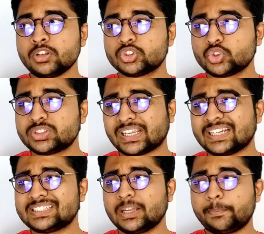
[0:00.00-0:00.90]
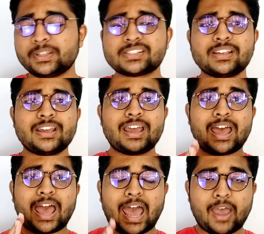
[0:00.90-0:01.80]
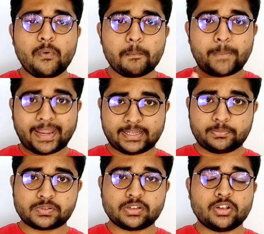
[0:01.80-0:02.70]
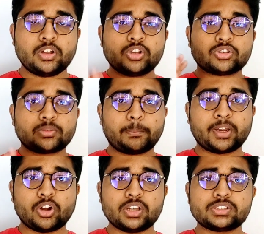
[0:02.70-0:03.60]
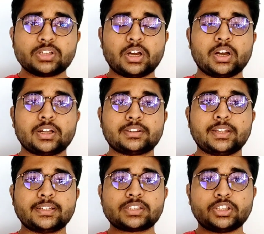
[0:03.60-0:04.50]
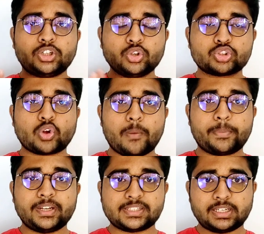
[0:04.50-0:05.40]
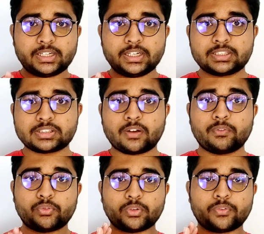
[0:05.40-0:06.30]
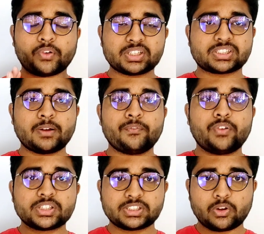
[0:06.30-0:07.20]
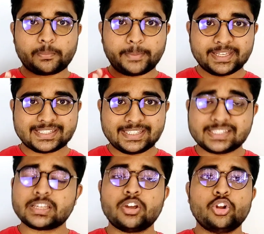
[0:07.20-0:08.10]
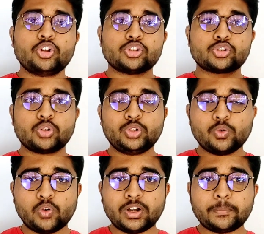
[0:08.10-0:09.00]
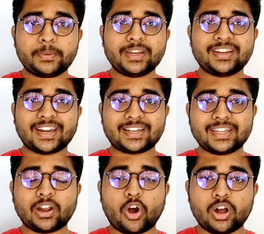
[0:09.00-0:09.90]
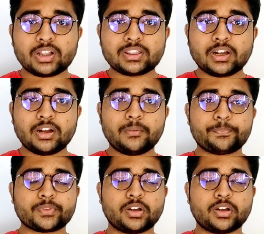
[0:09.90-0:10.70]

So second step is, have backups, because there is a huge competition and it's a first come first serve basis. So you won't be getting all the